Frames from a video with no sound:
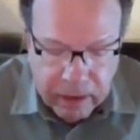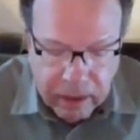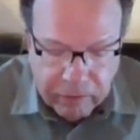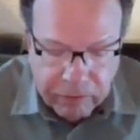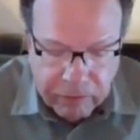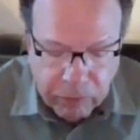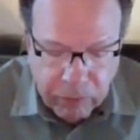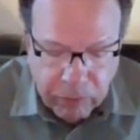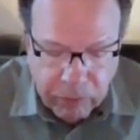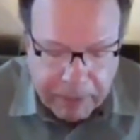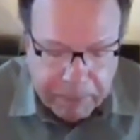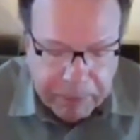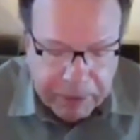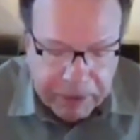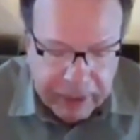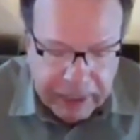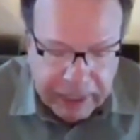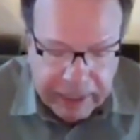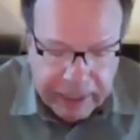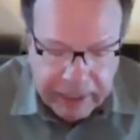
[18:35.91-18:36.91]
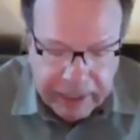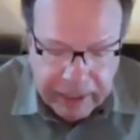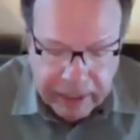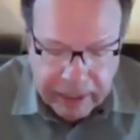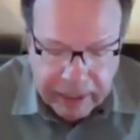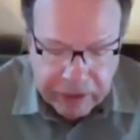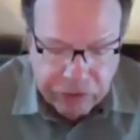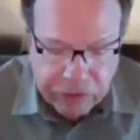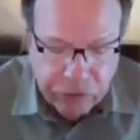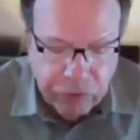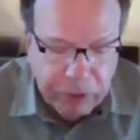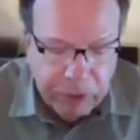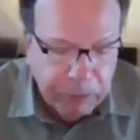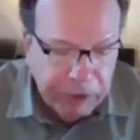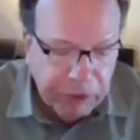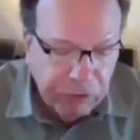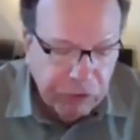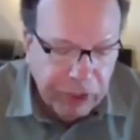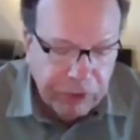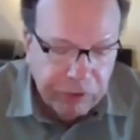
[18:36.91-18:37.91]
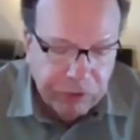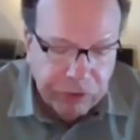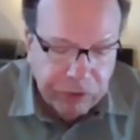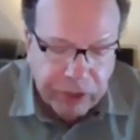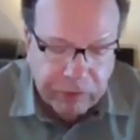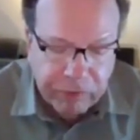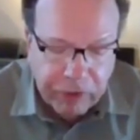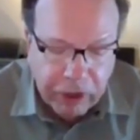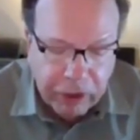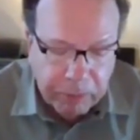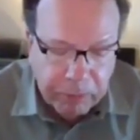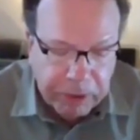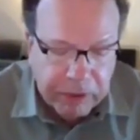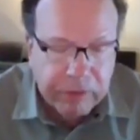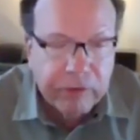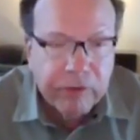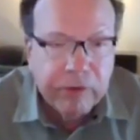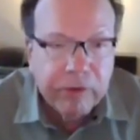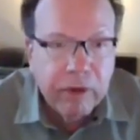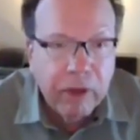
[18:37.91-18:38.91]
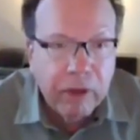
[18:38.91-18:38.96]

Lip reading: of a rapidly and extremely changing environment